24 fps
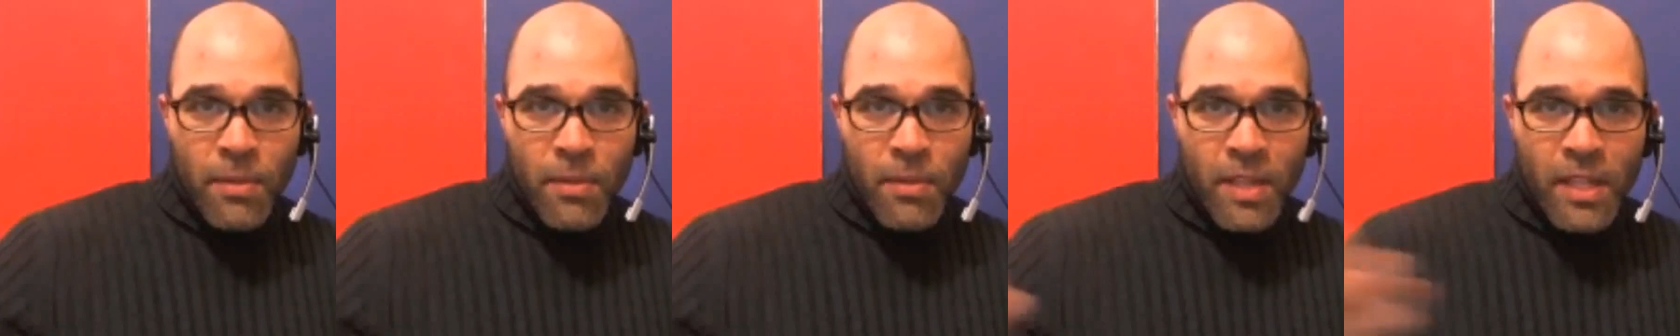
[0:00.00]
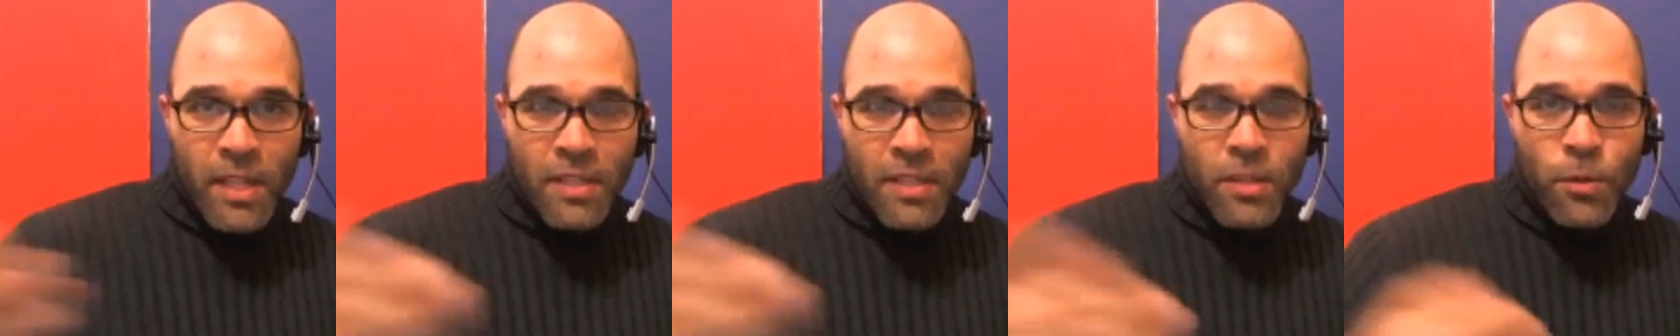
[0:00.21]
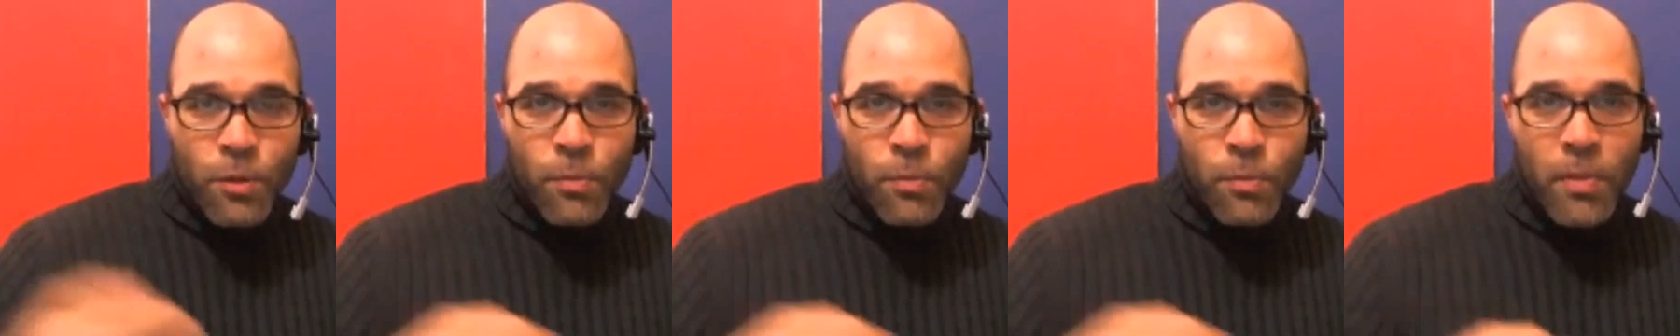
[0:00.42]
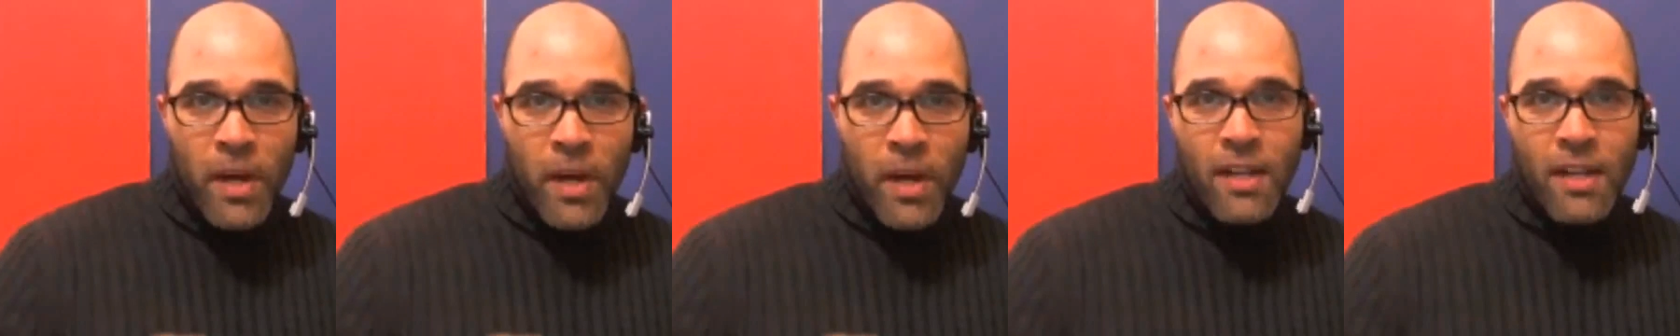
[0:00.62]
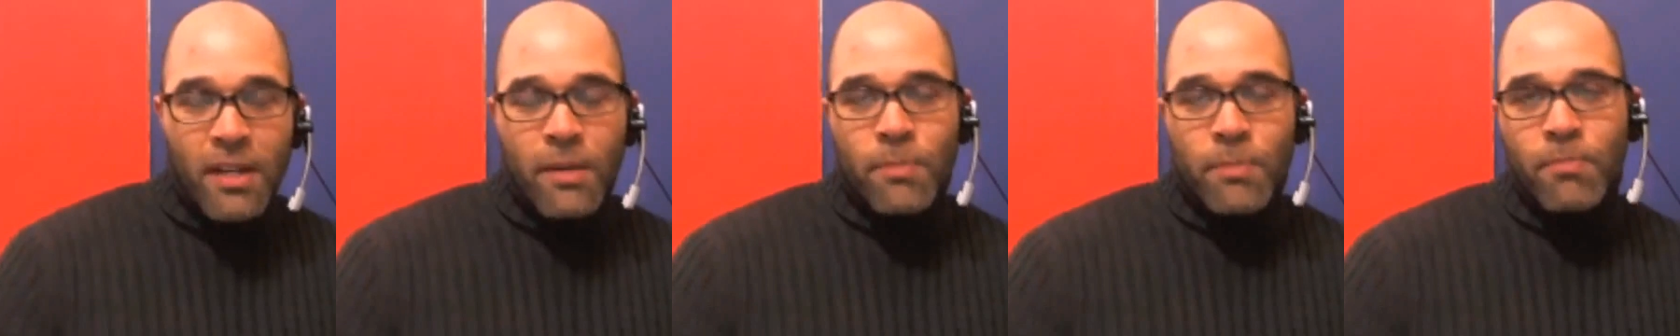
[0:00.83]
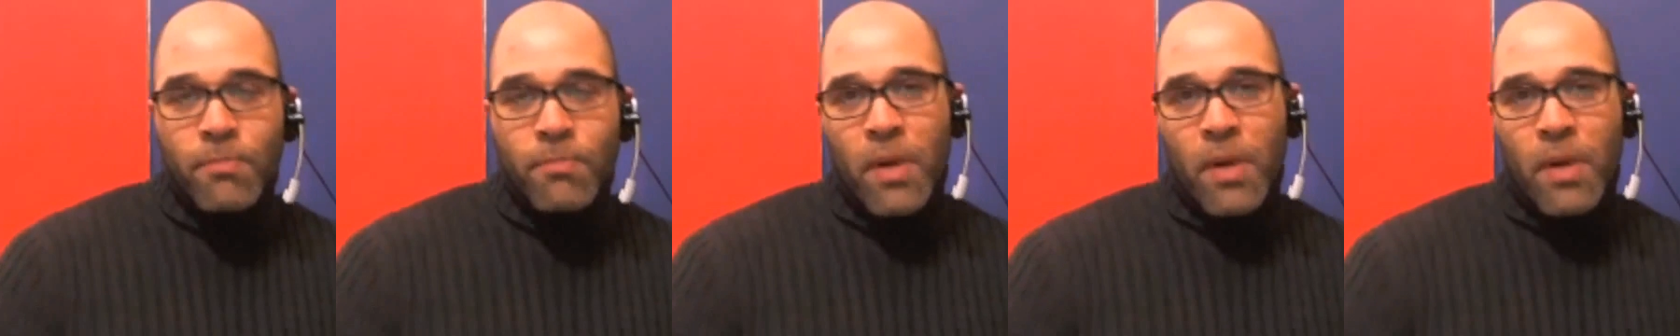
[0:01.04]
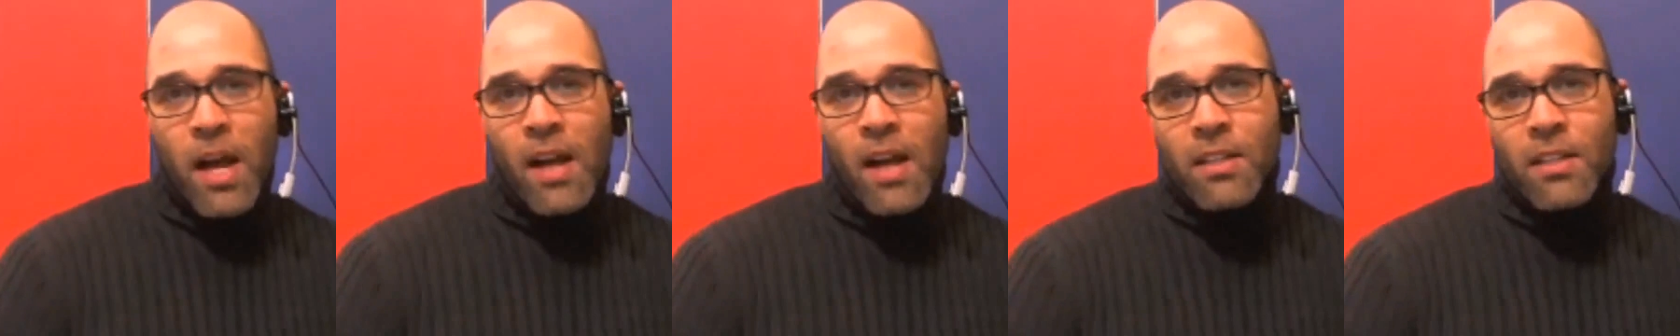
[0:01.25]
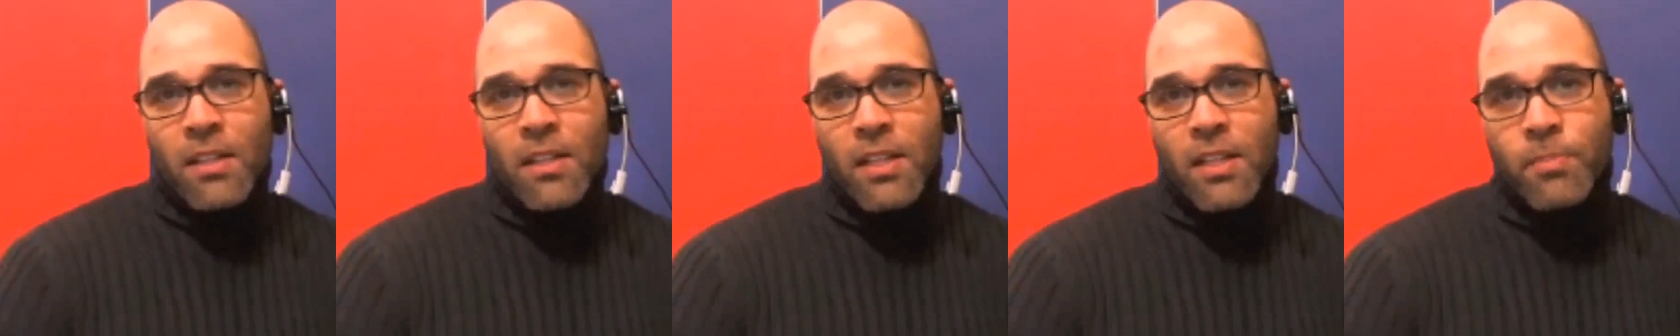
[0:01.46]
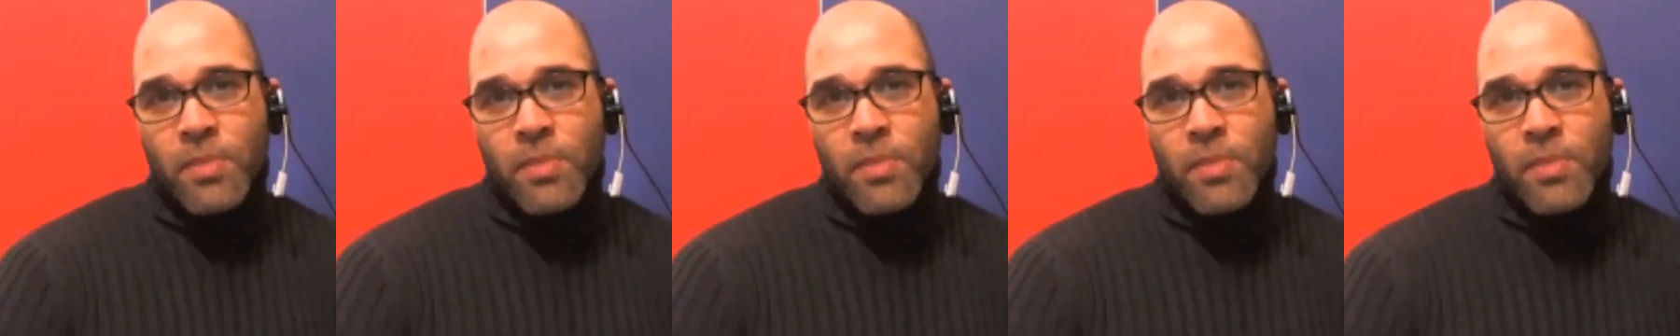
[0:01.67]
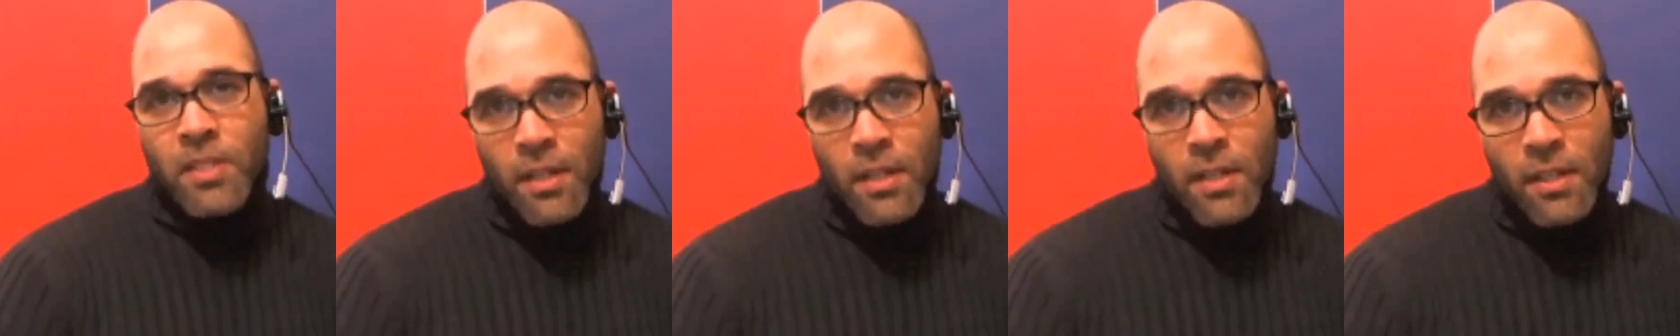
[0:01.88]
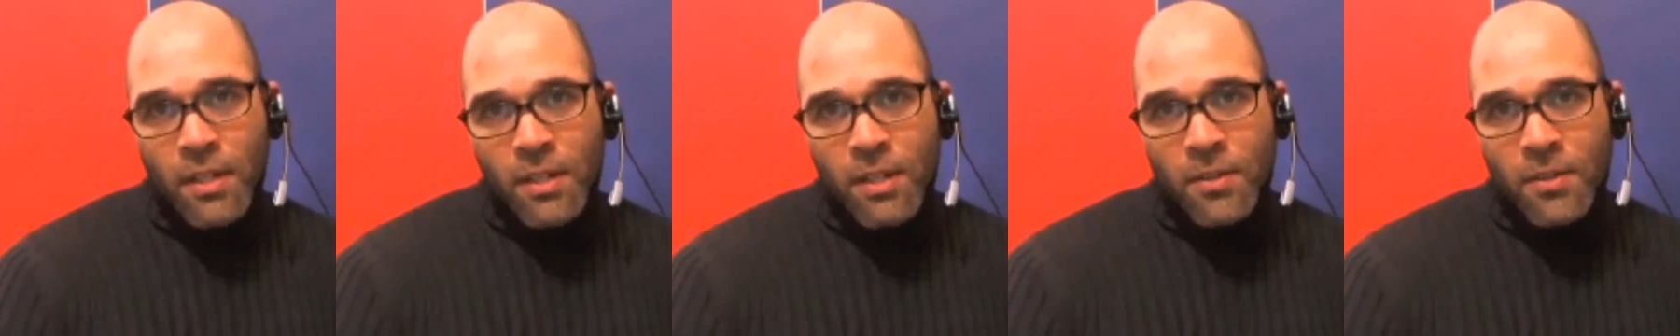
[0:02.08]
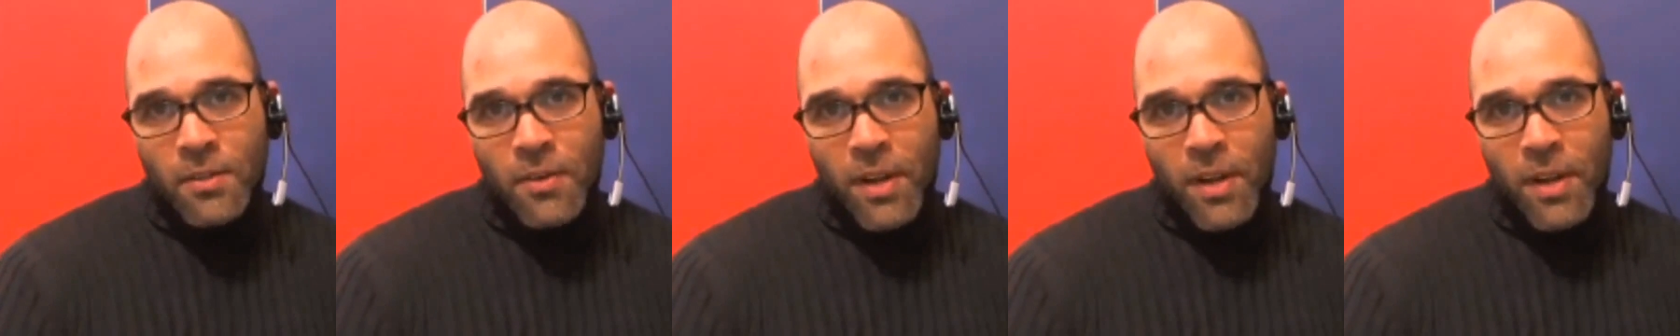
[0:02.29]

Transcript: and then Tupac Apocalypse right